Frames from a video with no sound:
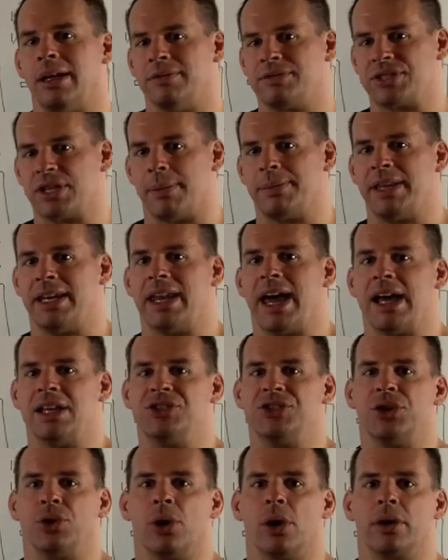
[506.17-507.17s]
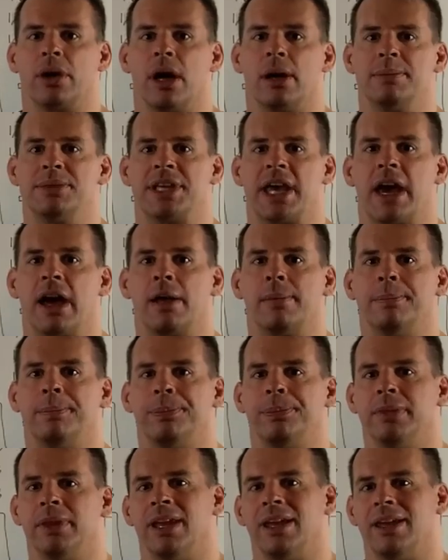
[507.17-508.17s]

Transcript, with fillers: if something non-zero comes out,